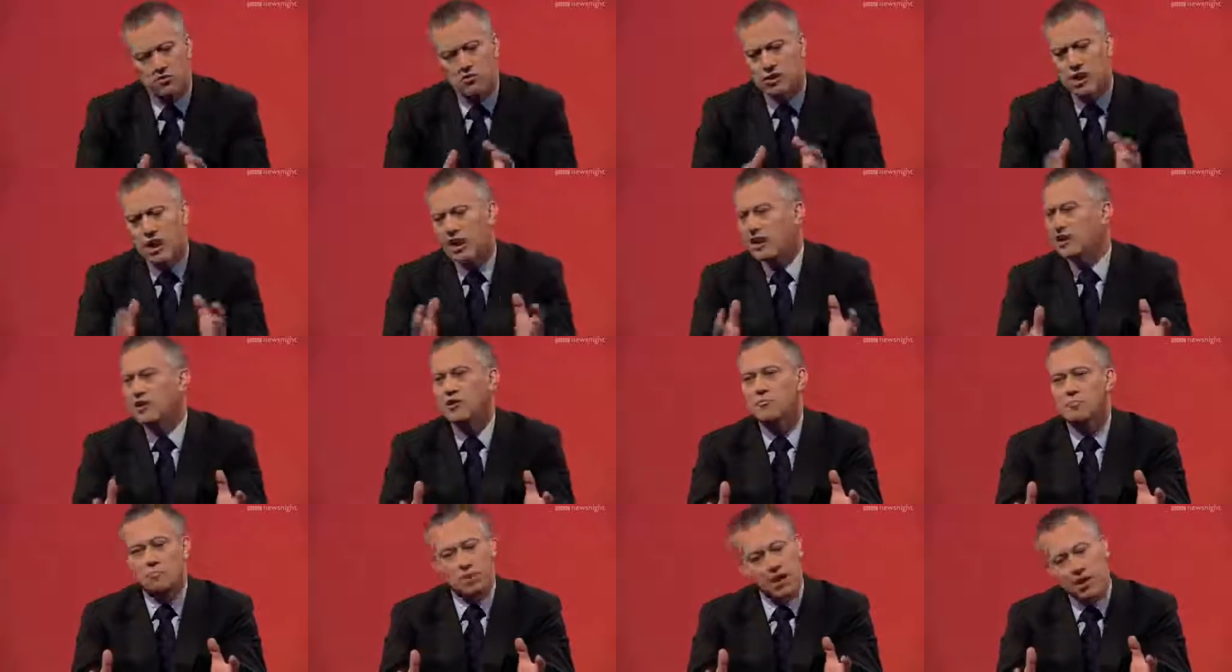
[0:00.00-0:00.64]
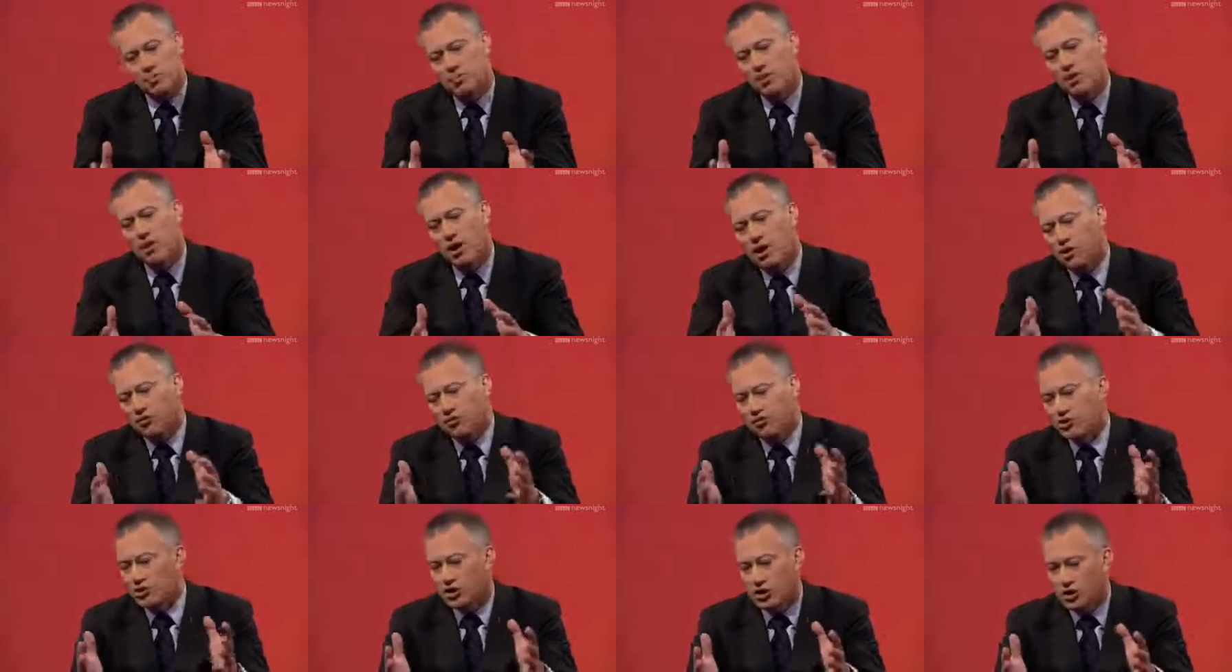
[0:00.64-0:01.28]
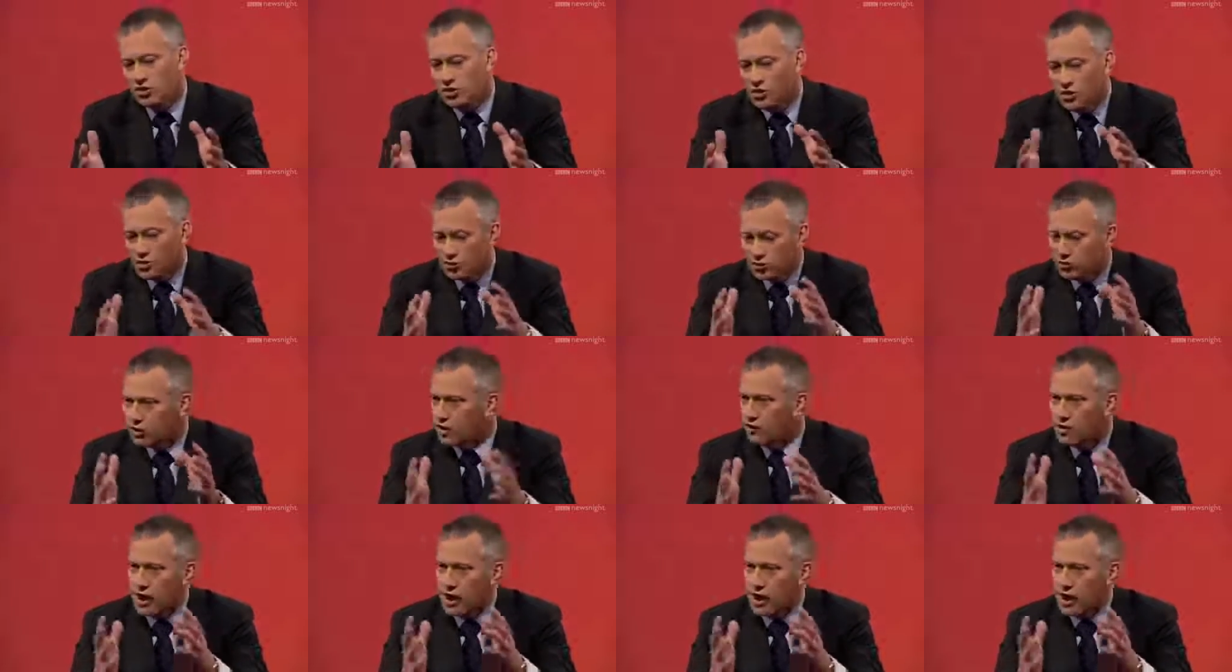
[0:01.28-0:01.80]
The reality, people aren't drinking those.